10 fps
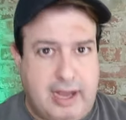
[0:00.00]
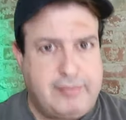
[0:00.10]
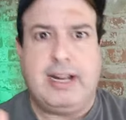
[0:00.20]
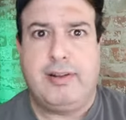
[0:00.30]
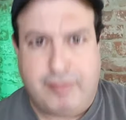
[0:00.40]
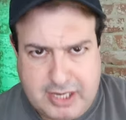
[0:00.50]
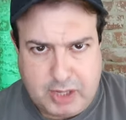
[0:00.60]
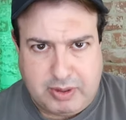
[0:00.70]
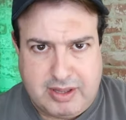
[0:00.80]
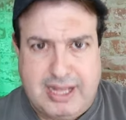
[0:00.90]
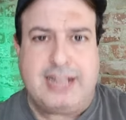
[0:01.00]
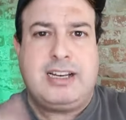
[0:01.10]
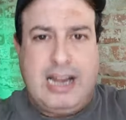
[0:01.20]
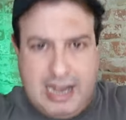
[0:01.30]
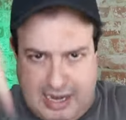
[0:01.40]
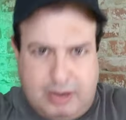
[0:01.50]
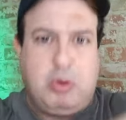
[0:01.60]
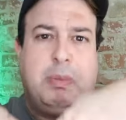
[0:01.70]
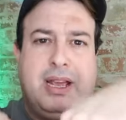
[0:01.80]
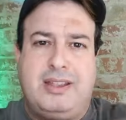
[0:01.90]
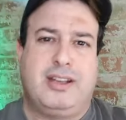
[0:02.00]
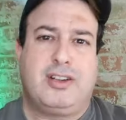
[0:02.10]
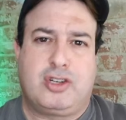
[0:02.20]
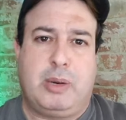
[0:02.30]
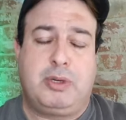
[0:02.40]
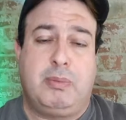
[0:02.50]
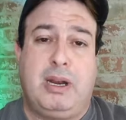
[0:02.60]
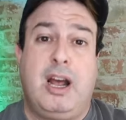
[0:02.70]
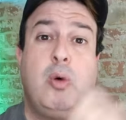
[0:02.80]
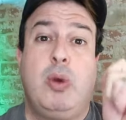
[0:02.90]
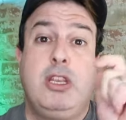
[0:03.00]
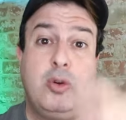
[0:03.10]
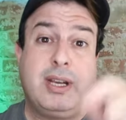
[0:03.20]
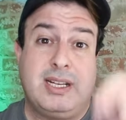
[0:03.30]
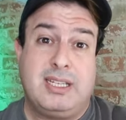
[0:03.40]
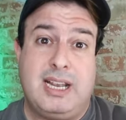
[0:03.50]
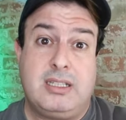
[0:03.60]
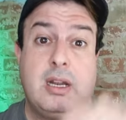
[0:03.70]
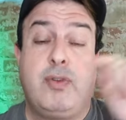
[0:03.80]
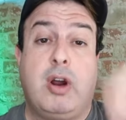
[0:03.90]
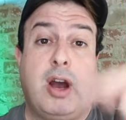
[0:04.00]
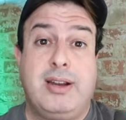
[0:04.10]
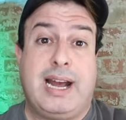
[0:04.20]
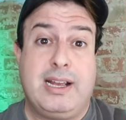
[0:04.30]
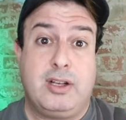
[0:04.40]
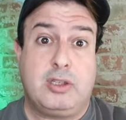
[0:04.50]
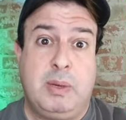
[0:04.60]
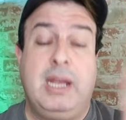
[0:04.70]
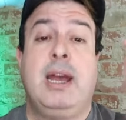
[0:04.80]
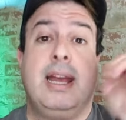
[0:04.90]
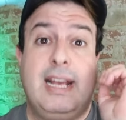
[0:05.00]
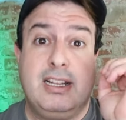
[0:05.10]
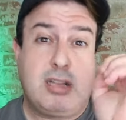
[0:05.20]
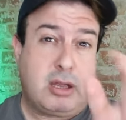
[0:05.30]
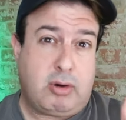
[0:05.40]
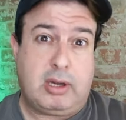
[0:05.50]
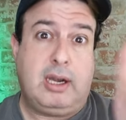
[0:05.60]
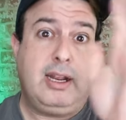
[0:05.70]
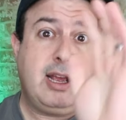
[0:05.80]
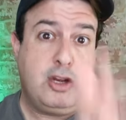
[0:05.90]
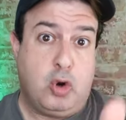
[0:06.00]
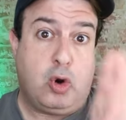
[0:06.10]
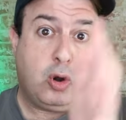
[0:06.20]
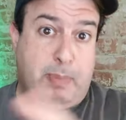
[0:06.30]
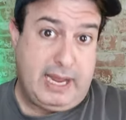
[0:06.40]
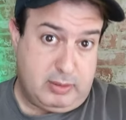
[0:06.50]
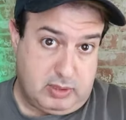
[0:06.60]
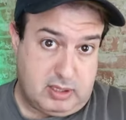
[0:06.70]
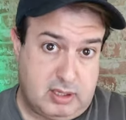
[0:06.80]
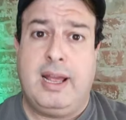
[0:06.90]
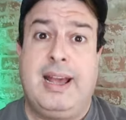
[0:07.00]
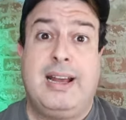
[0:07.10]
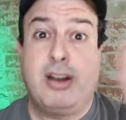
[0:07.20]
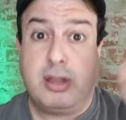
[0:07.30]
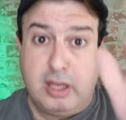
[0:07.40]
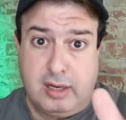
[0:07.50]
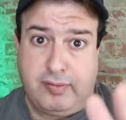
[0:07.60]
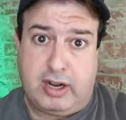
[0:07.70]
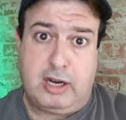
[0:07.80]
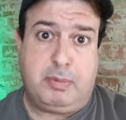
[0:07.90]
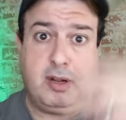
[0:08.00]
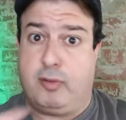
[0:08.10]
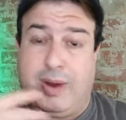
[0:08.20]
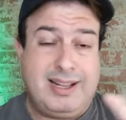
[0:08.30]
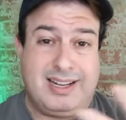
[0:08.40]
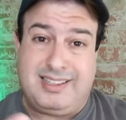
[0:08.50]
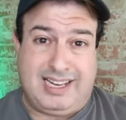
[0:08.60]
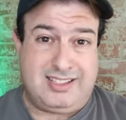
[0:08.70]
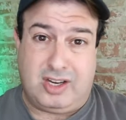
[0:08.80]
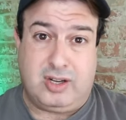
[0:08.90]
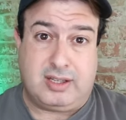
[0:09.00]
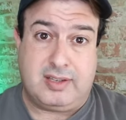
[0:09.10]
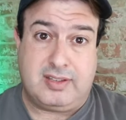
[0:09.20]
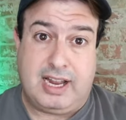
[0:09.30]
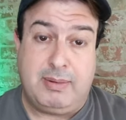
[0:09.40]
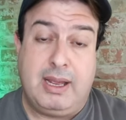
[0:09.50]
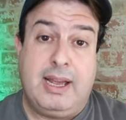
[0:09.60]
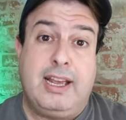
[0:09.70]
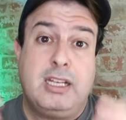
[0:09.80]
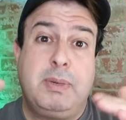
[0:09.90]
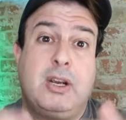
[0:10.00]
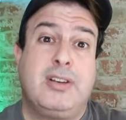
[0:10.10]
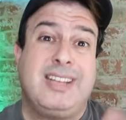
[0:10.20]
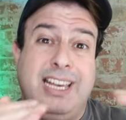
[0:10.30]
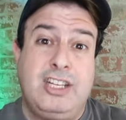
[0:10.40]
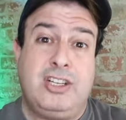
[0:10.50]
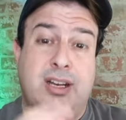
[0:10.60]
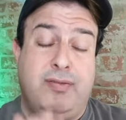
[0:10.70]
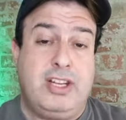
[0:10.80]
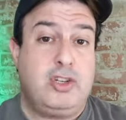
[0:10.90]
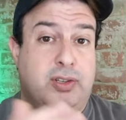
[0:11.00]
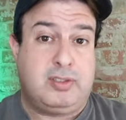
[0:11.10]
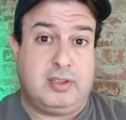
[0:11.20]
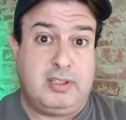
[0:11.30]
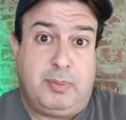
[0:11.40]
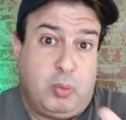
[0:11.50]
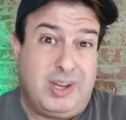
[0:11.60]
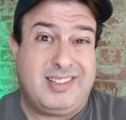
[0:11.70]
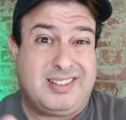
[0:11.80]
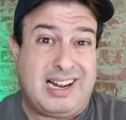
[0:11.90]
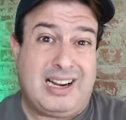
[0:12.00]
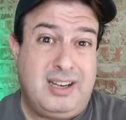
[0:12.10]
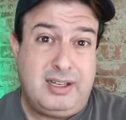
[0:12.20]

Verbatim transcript: I've done a video on that. Link will be in the description below where you can test if your own I S P is throttling your bandwidth. And the third variable of why the tests are not the same is because each individual system works slightly